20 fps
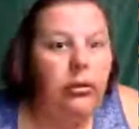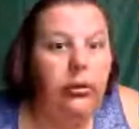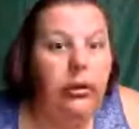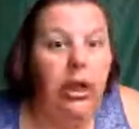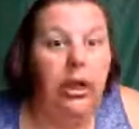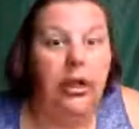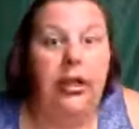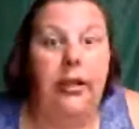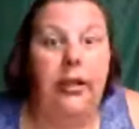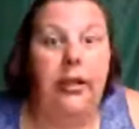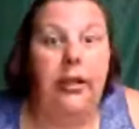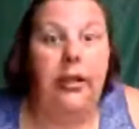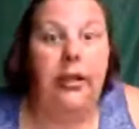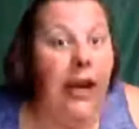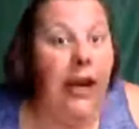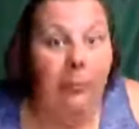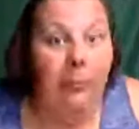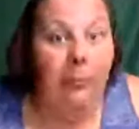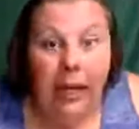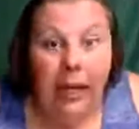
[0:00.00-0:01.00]
There's
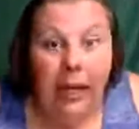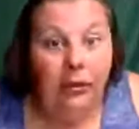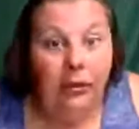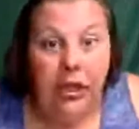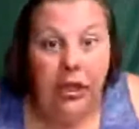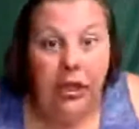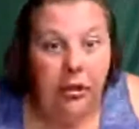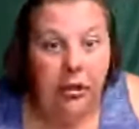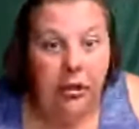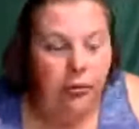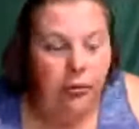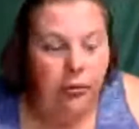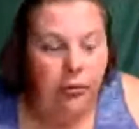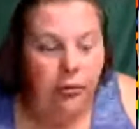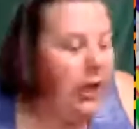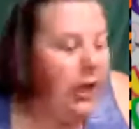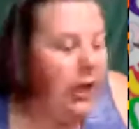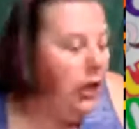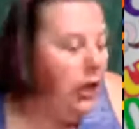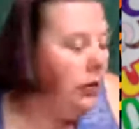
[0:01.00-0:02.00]
environmental issues you
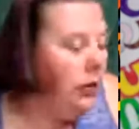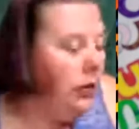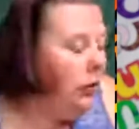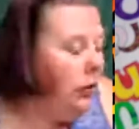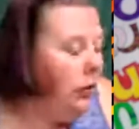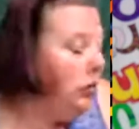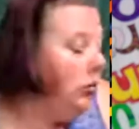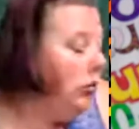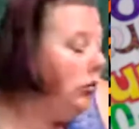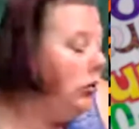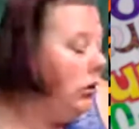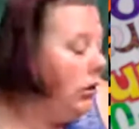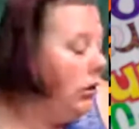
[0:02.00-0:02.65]
can't control.